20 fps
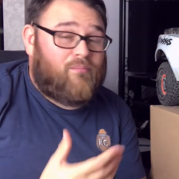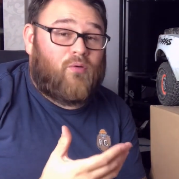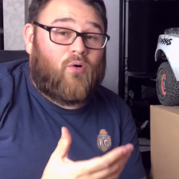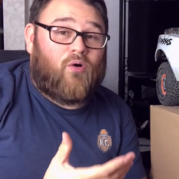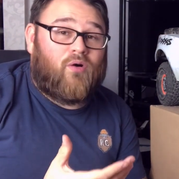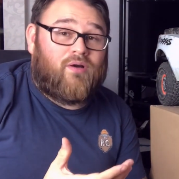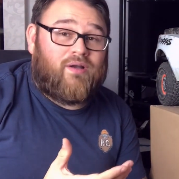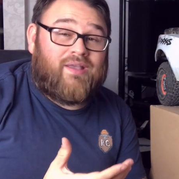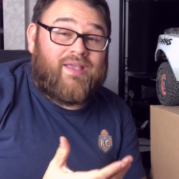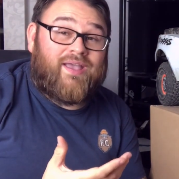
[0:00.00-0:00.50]

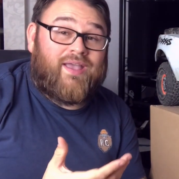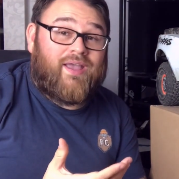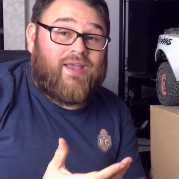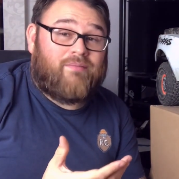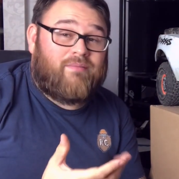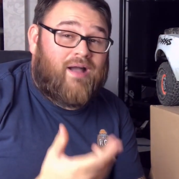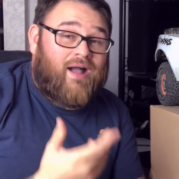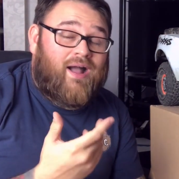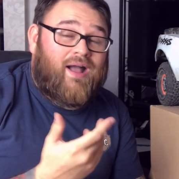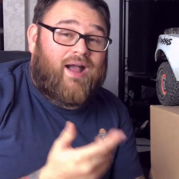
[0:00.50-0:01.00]
But
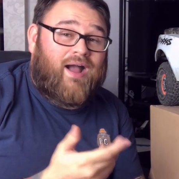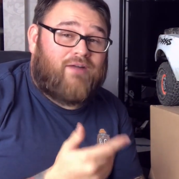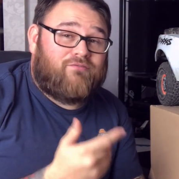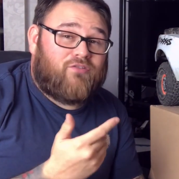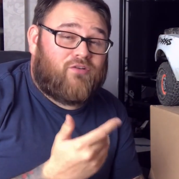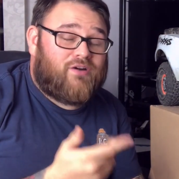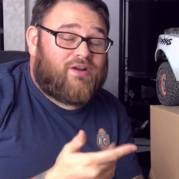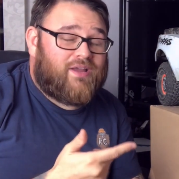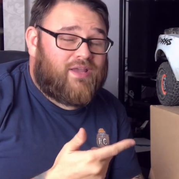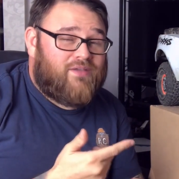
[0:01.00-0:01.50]

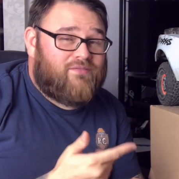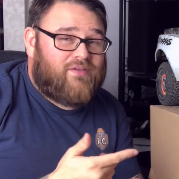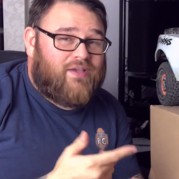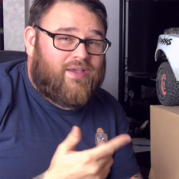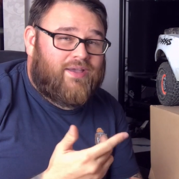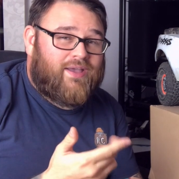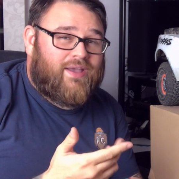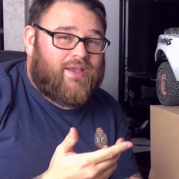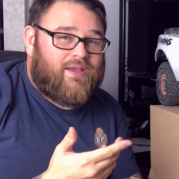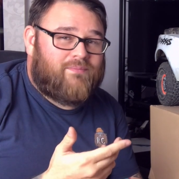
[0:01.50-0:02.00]
I've got to give
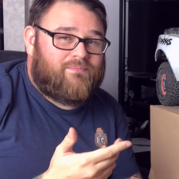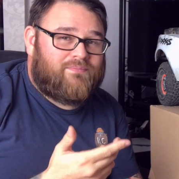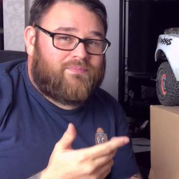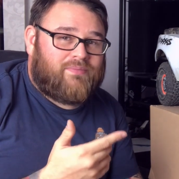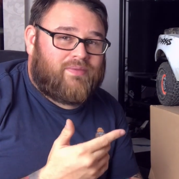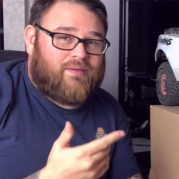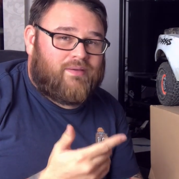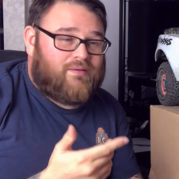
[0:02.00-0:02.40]
it